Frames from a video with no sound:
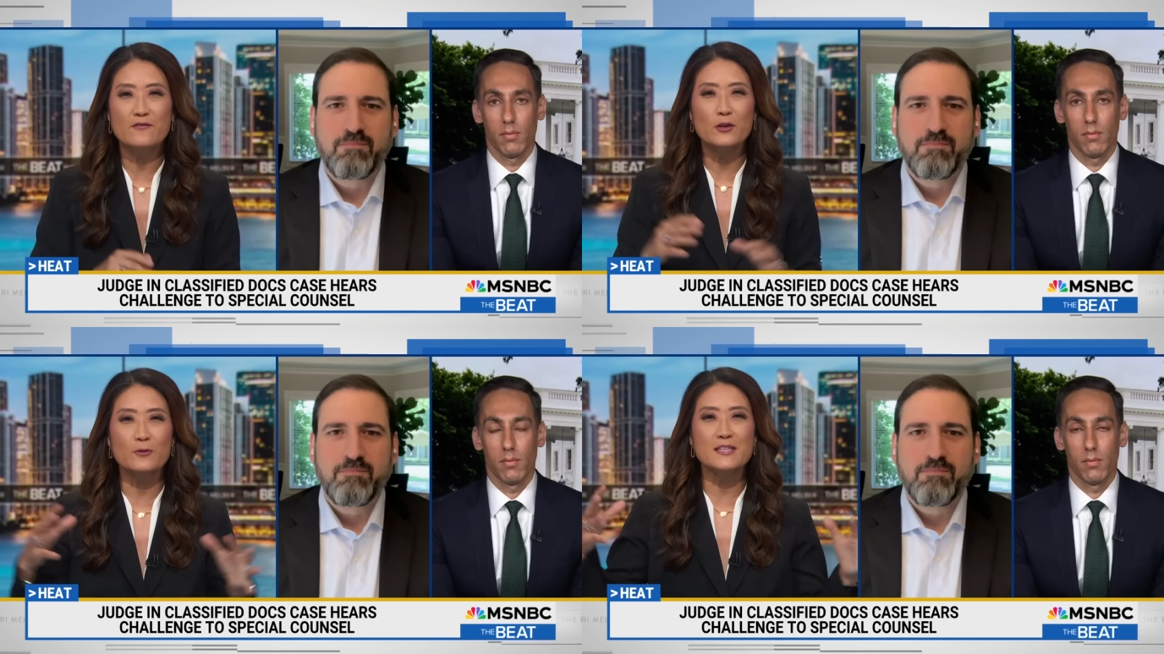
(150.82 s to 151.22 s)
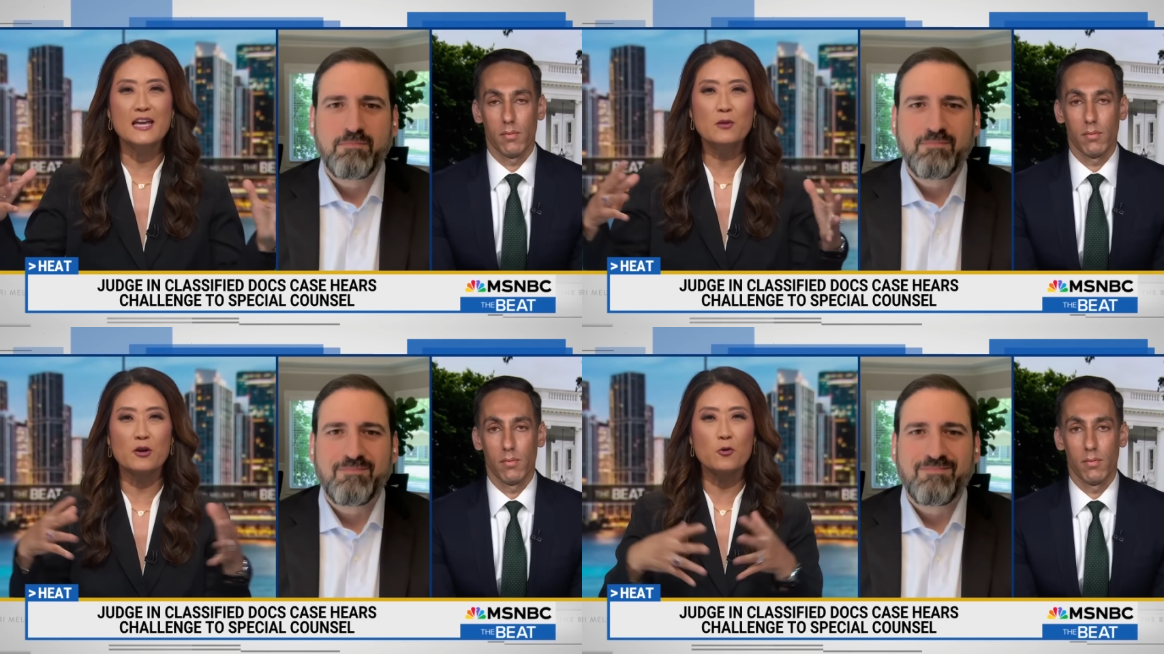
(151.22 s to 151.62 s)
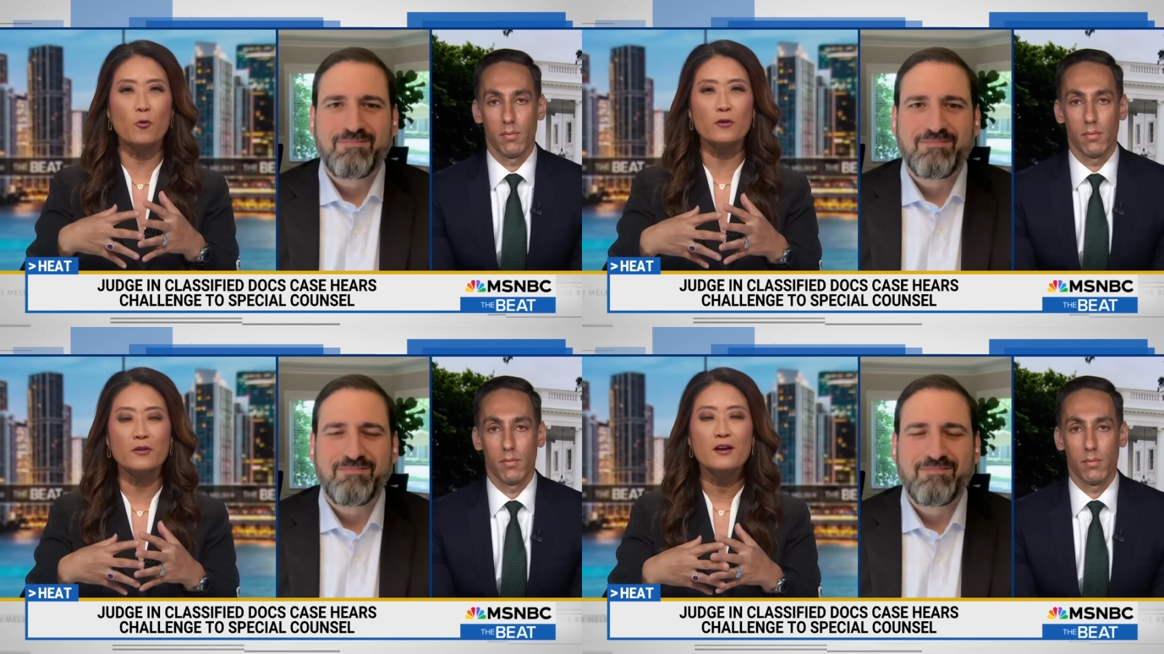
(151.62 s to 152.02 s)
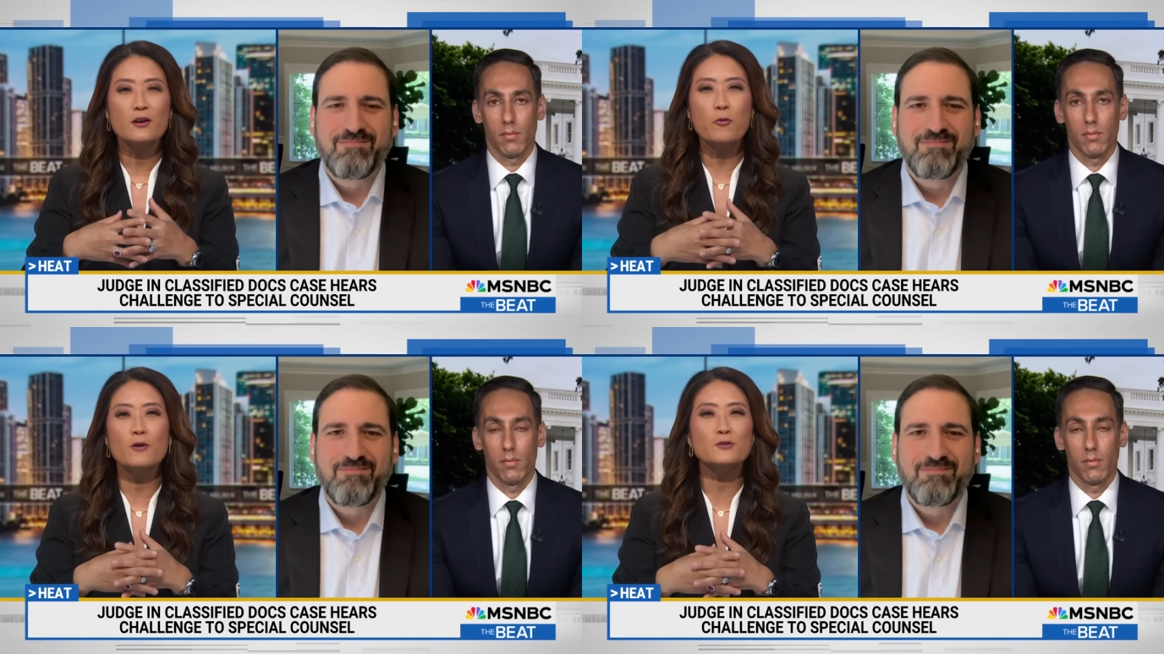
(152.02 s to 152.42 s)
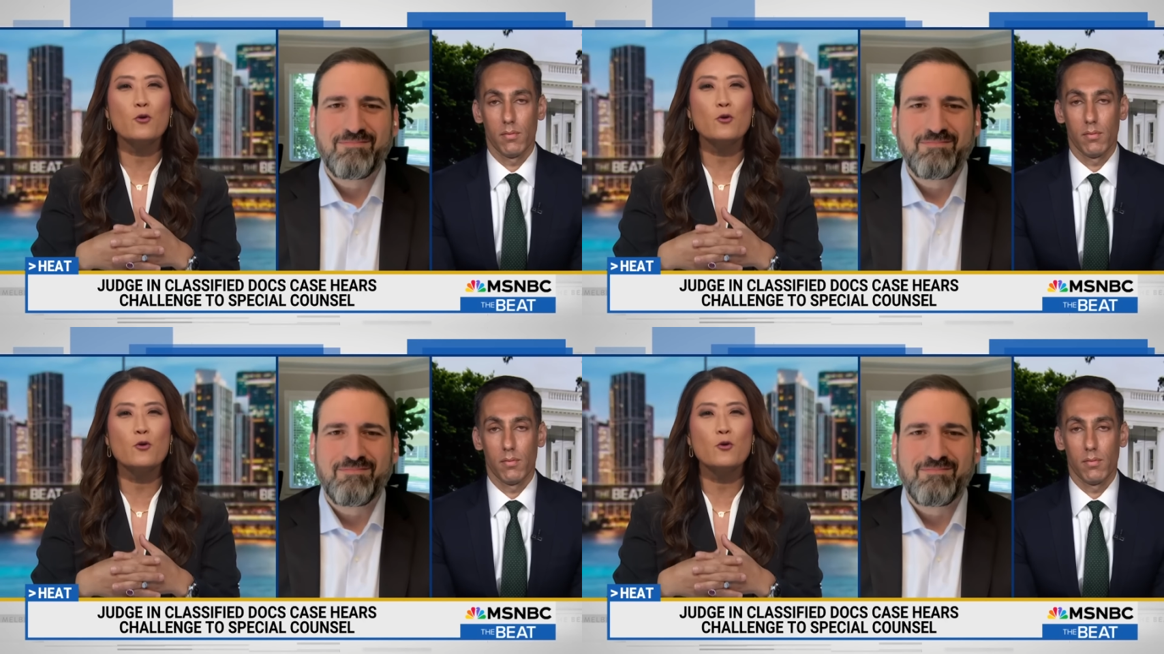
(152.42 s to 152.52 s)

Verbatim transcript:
Speaker 1: if there was any more court, quote,